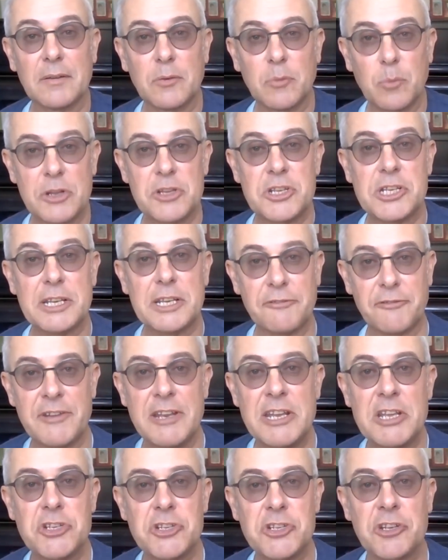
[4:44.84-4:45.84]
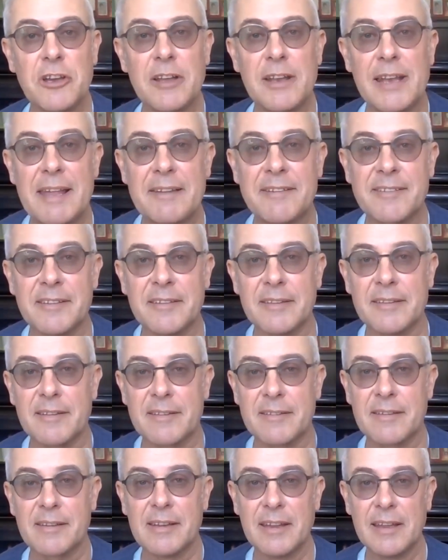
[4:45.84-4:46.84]
When she had finished her
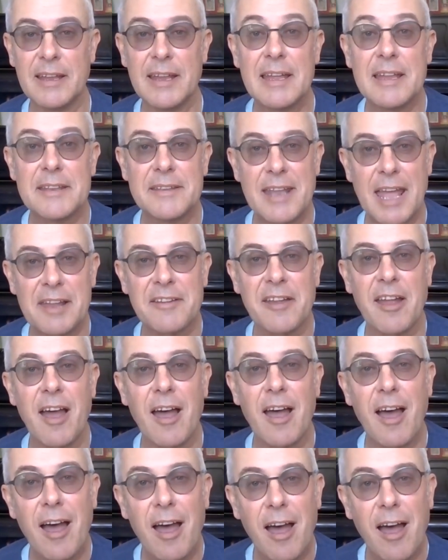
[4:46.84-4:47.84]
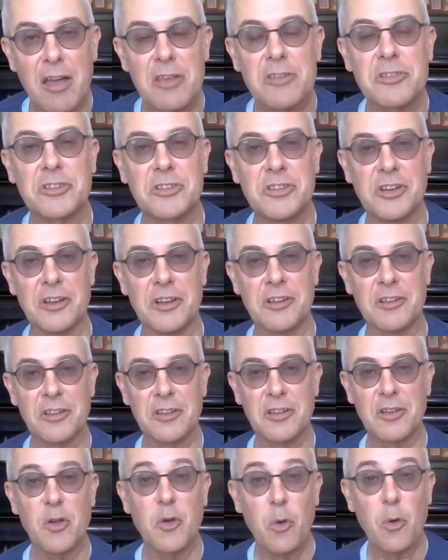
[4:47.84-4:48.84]
lessons, Nazar asked her,
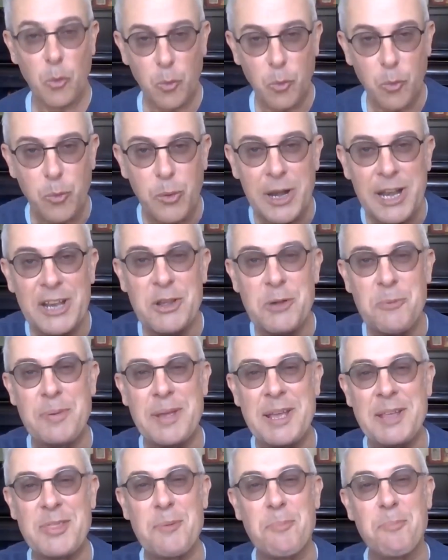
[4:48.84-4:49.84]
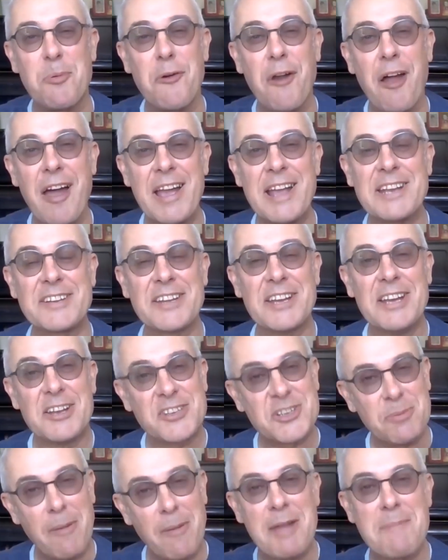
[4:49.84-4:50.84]
"Will you be the bride
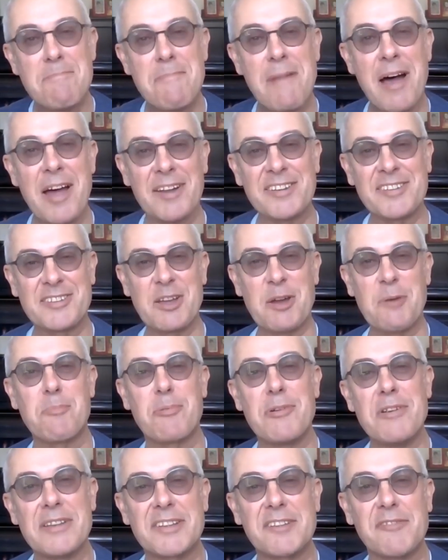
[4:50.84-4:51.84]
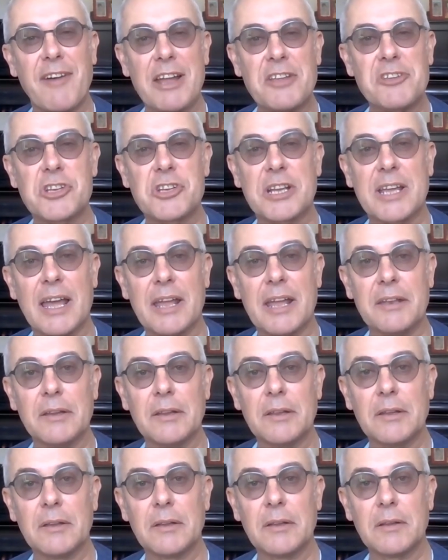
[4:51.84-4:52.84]
to my master, Prince Vachagan?"
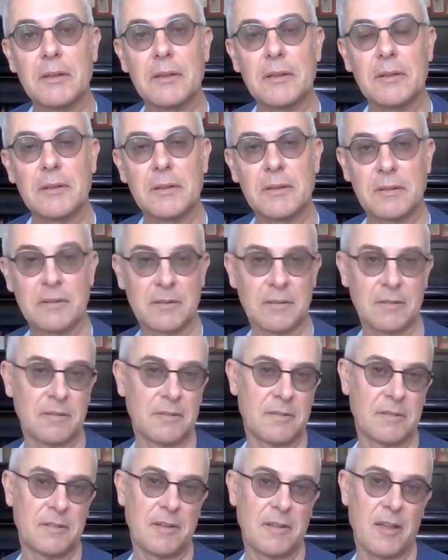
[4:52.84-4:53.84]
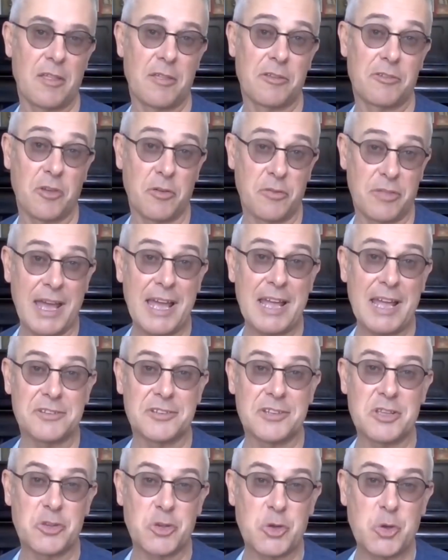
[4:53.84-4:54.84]
"So
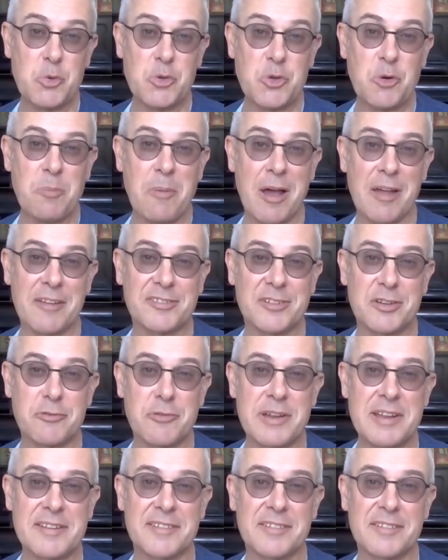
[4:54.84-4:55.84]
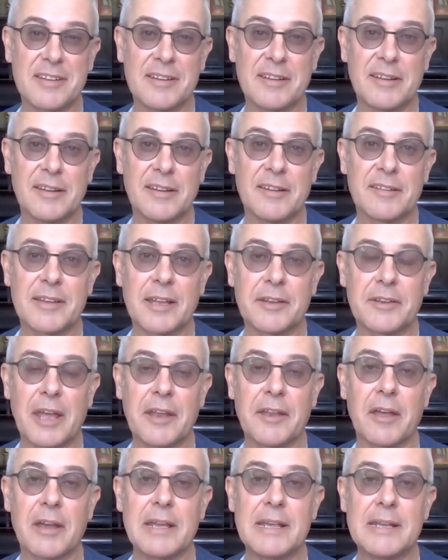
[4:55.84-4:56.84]
that is who your master is," said
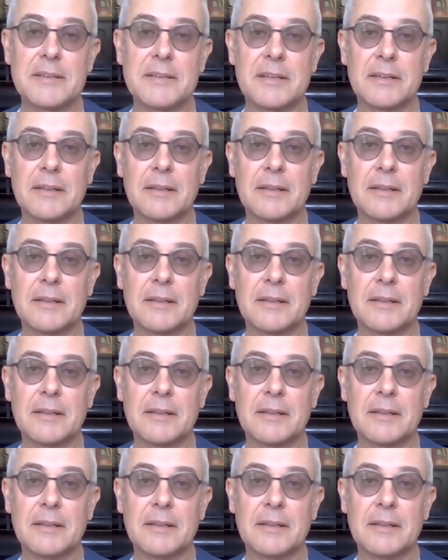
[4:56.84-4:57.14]
Anait.